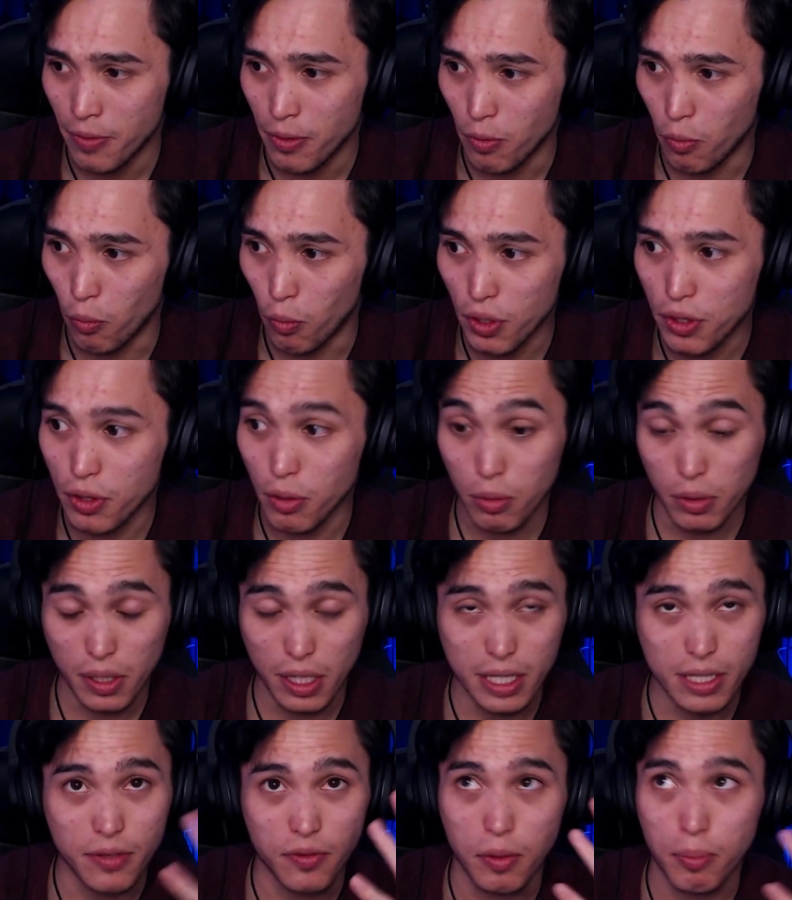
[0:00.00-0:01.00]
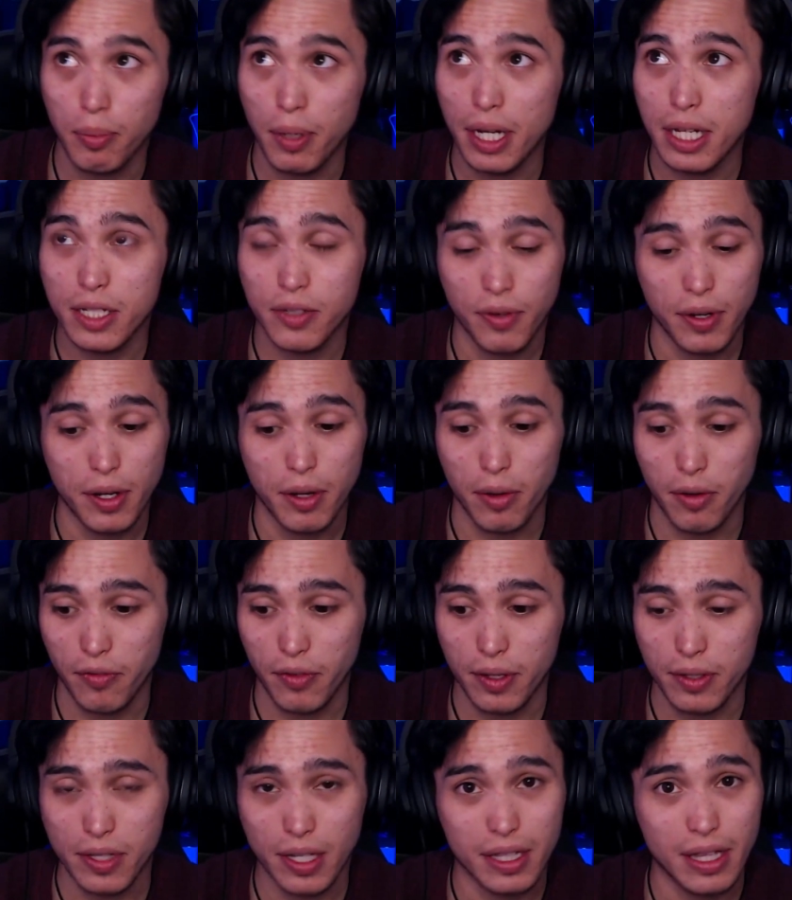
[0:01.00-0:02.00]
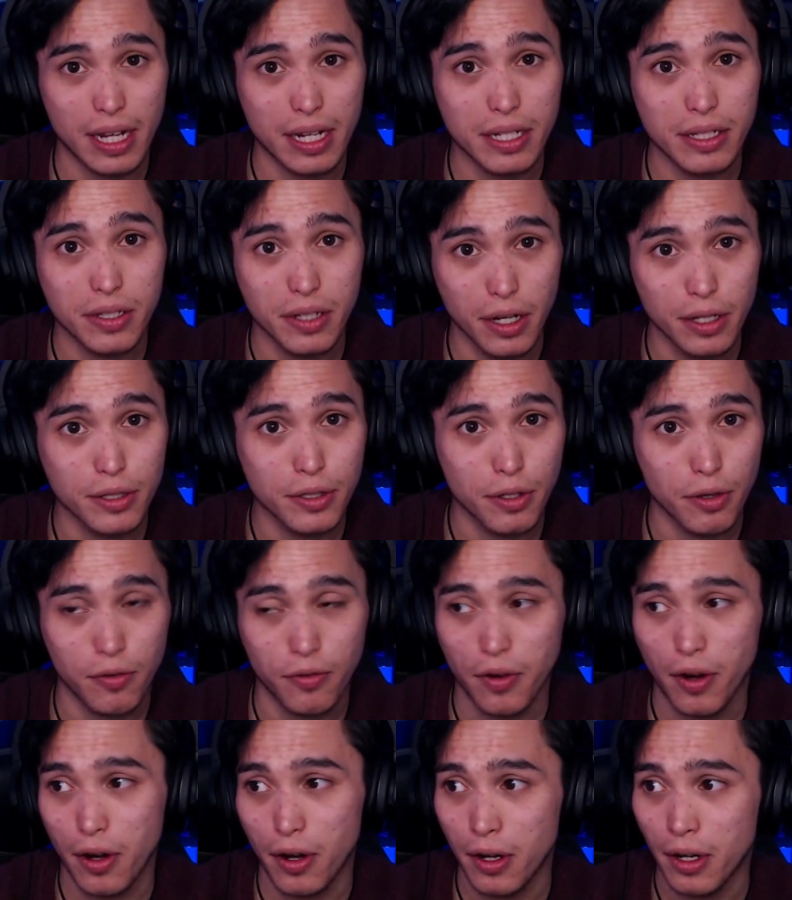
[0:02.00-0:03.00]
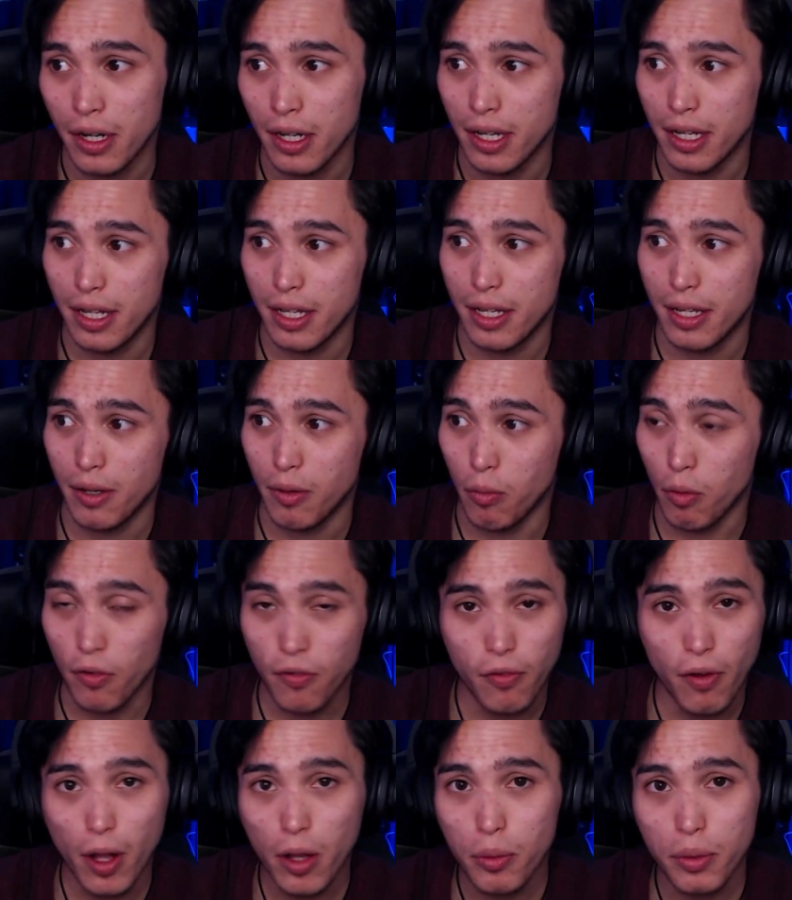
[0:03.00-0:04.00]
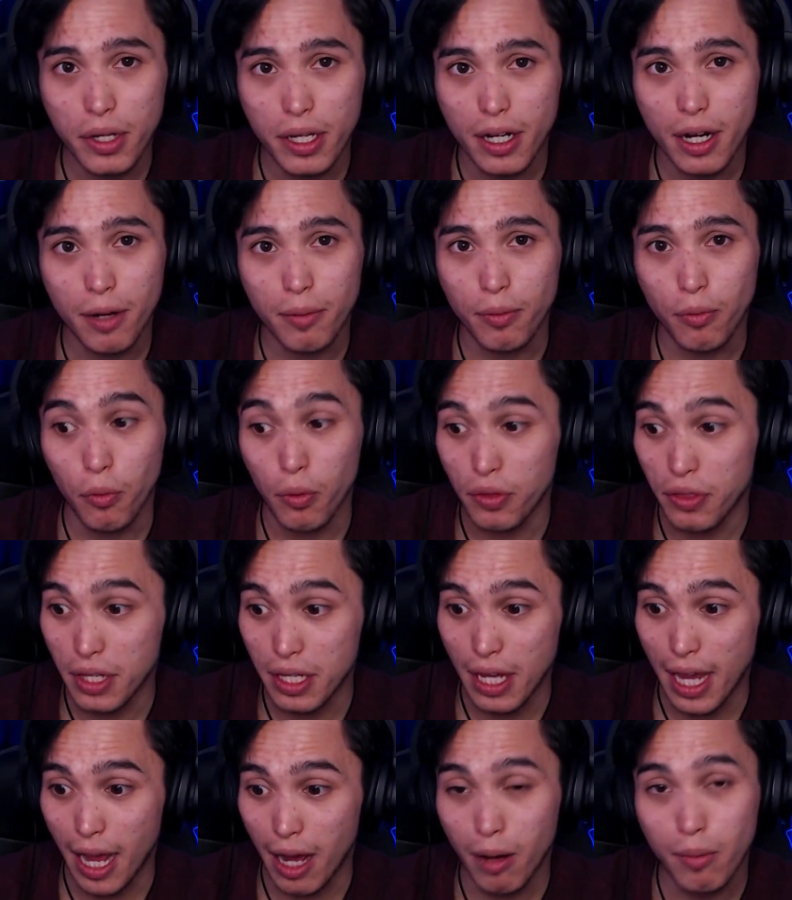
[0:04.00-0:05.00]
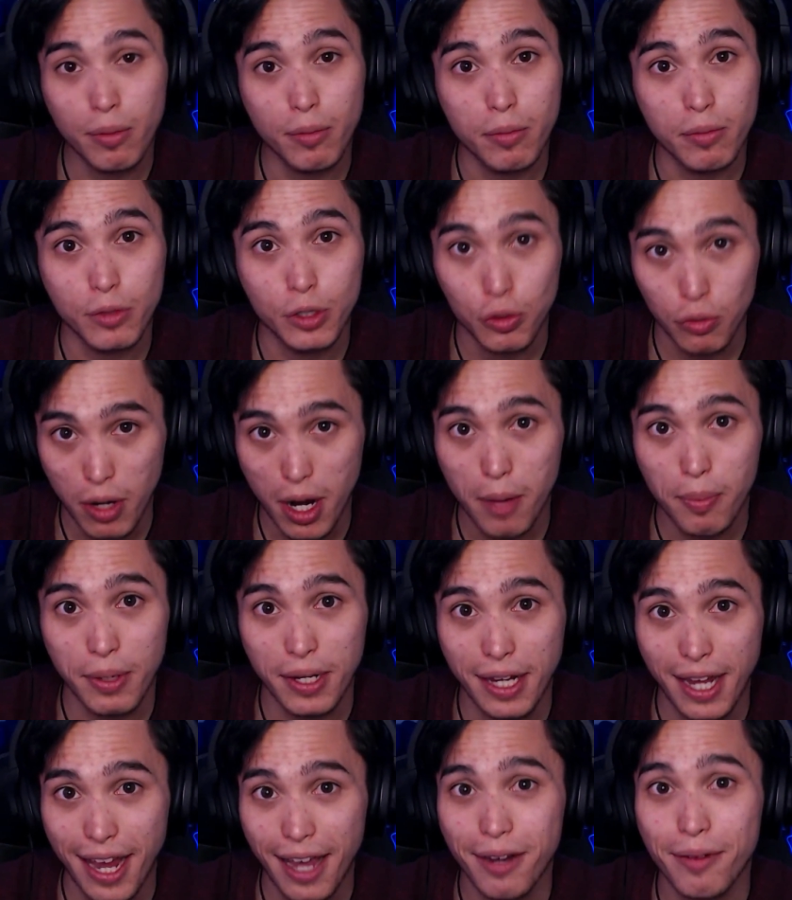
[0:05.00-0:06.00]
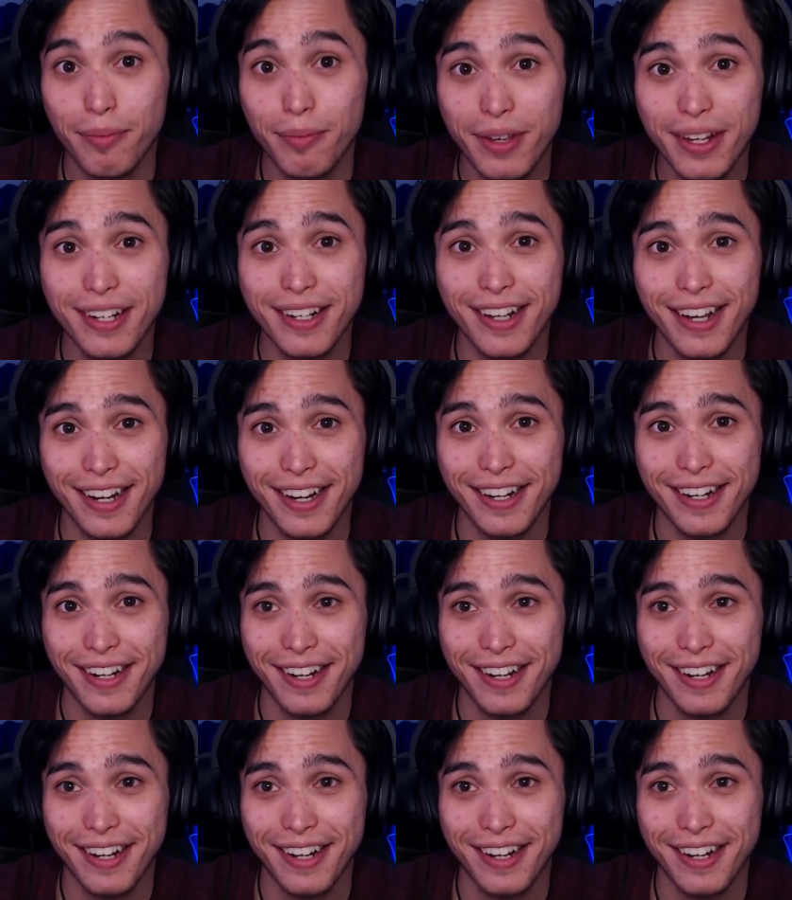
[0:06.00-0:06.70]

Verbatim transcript: with the release of the biggest video it feels like that he's done so far we're following it up with the album dropping at midnight